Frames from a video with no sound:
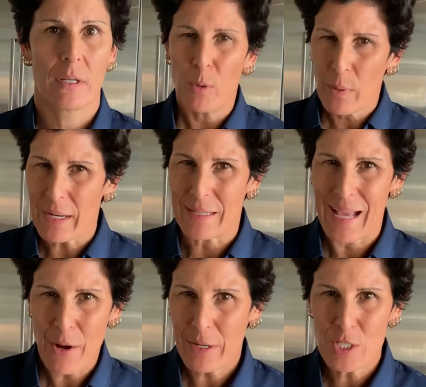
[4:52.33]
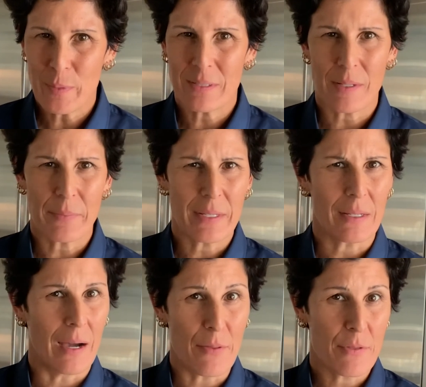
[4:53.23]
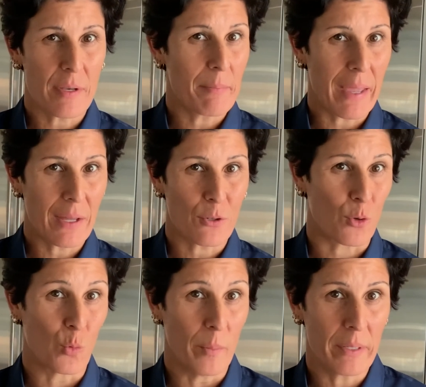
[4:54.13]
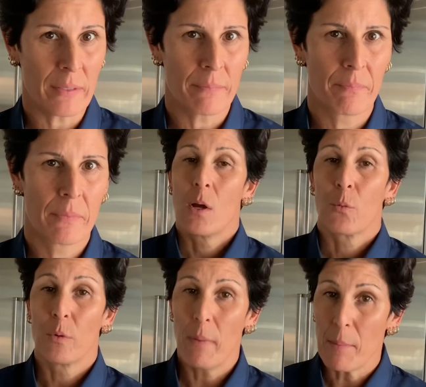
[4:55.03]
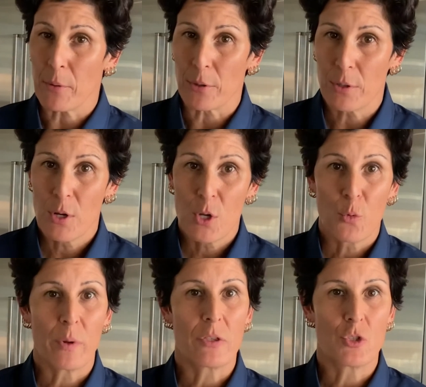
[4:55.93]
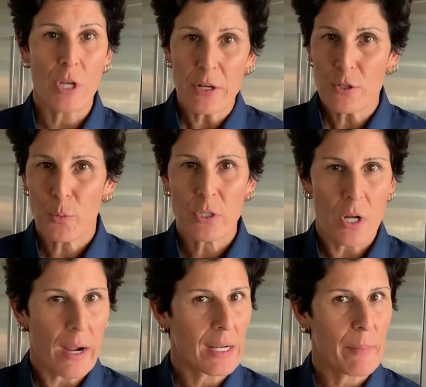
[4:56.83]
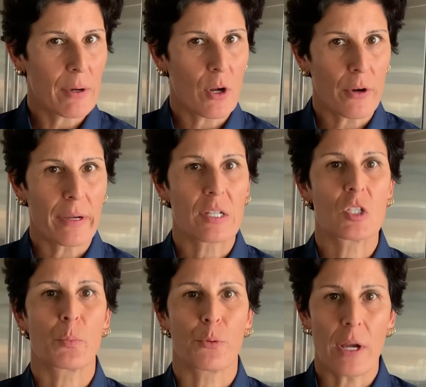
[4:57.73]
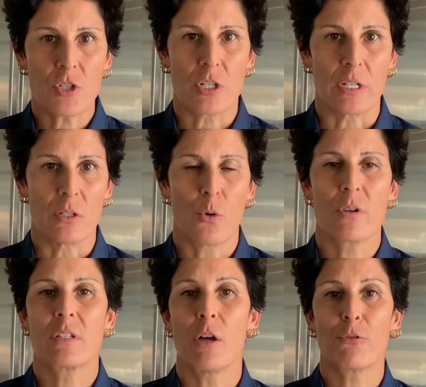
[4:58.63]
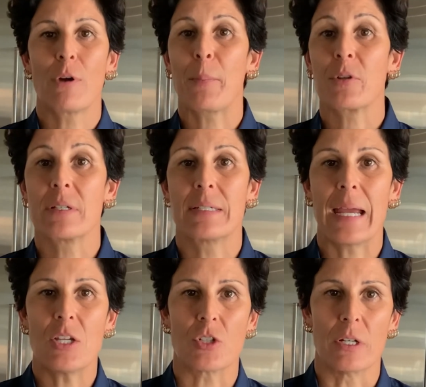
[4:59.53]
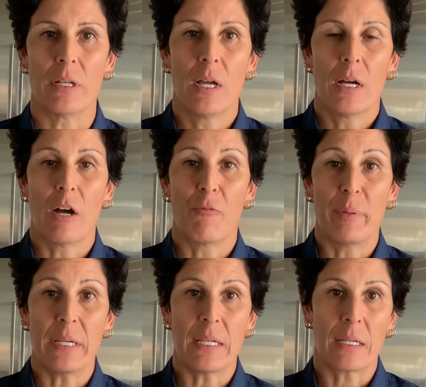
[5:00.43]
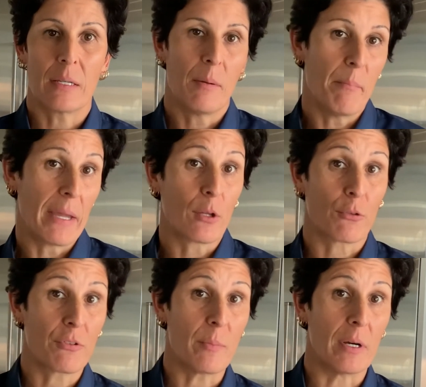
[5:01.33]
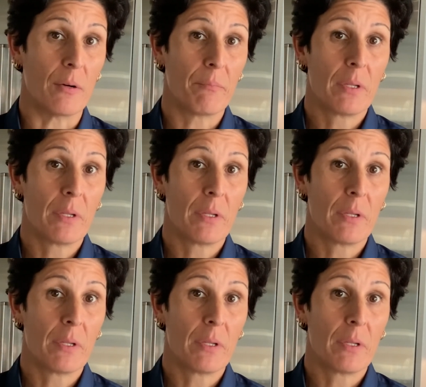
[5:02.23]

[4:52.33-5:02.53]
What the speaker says: But wait, how can you be something other than man or woman? Remember, with gender, we're talking about our expression or self-representation of being male or female.